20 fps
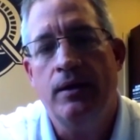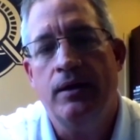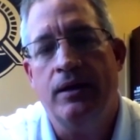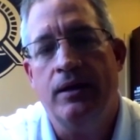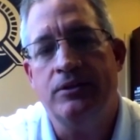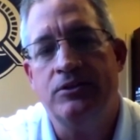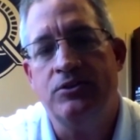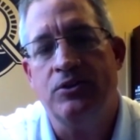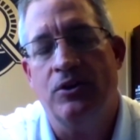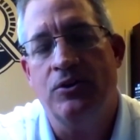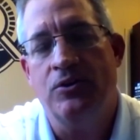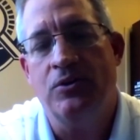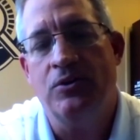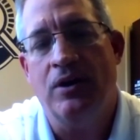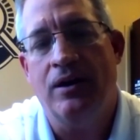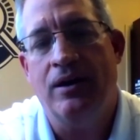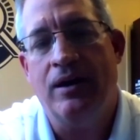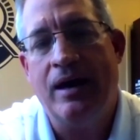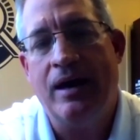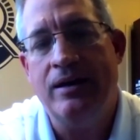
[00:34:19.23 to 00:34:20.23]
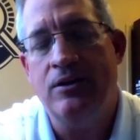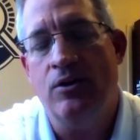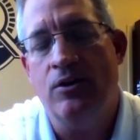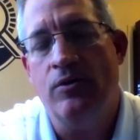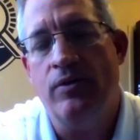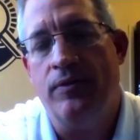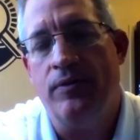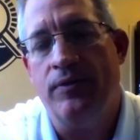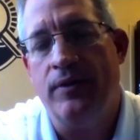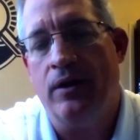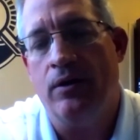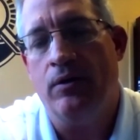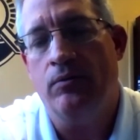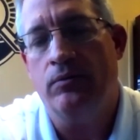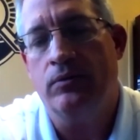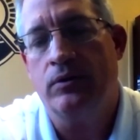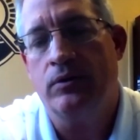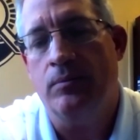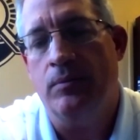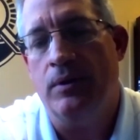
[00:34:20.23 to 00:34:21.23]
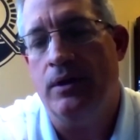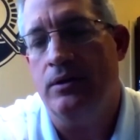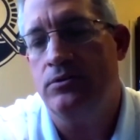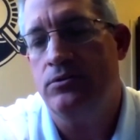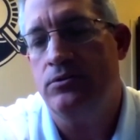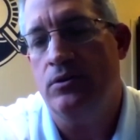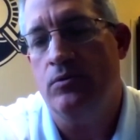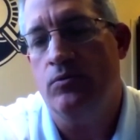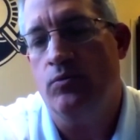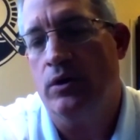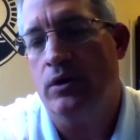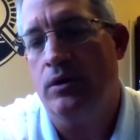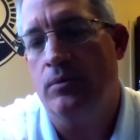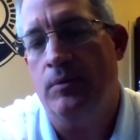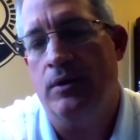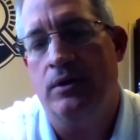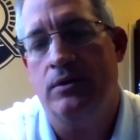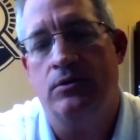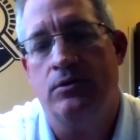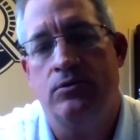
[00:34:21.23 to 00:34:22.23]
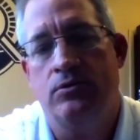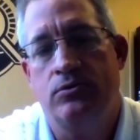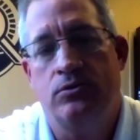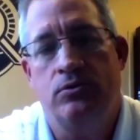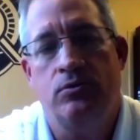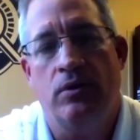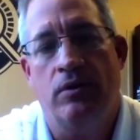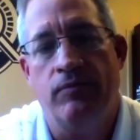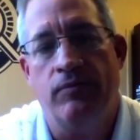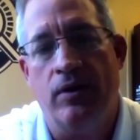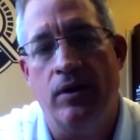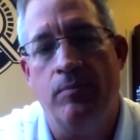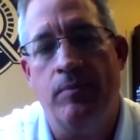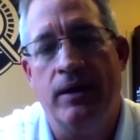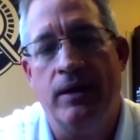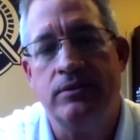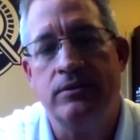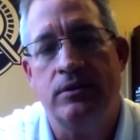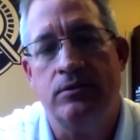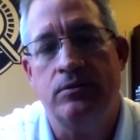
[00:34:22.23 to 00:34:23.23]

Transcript: And so uh, I know that they're committed to, and we're committed to doing our very best to,